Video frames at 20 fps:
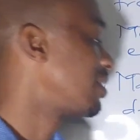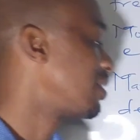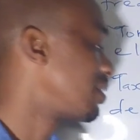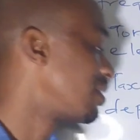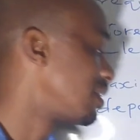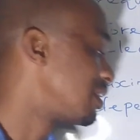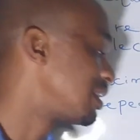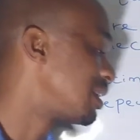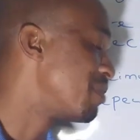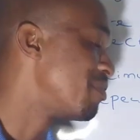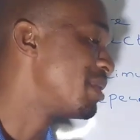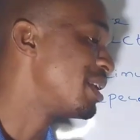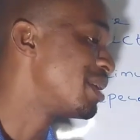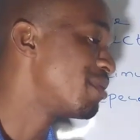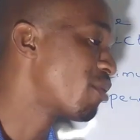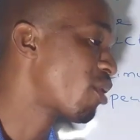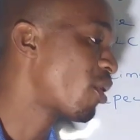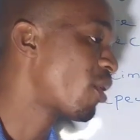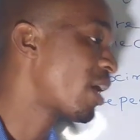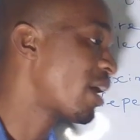It's the
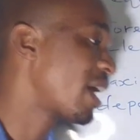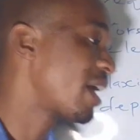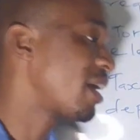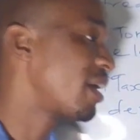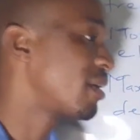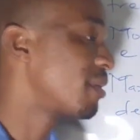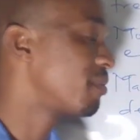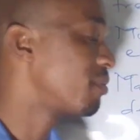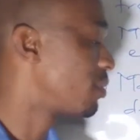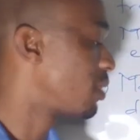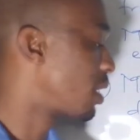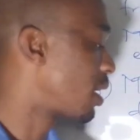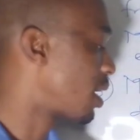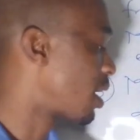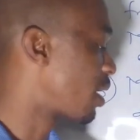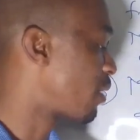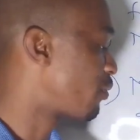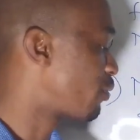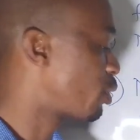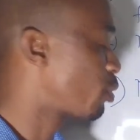minimum
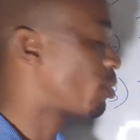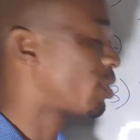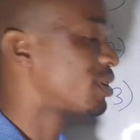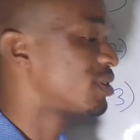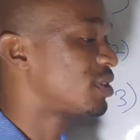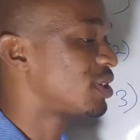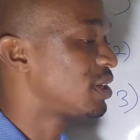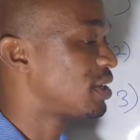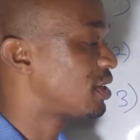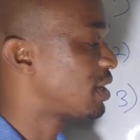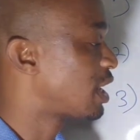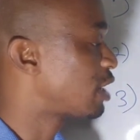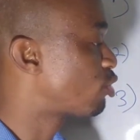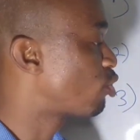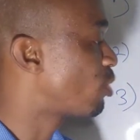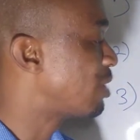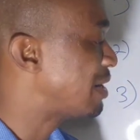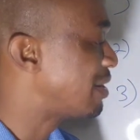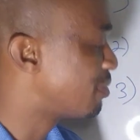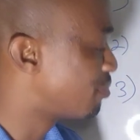frequency needed
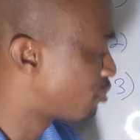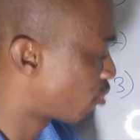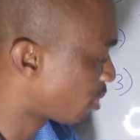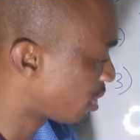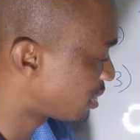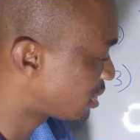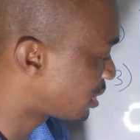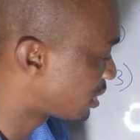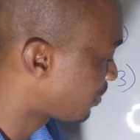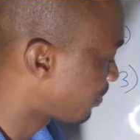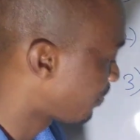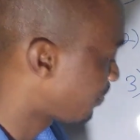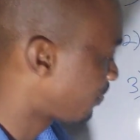to liberate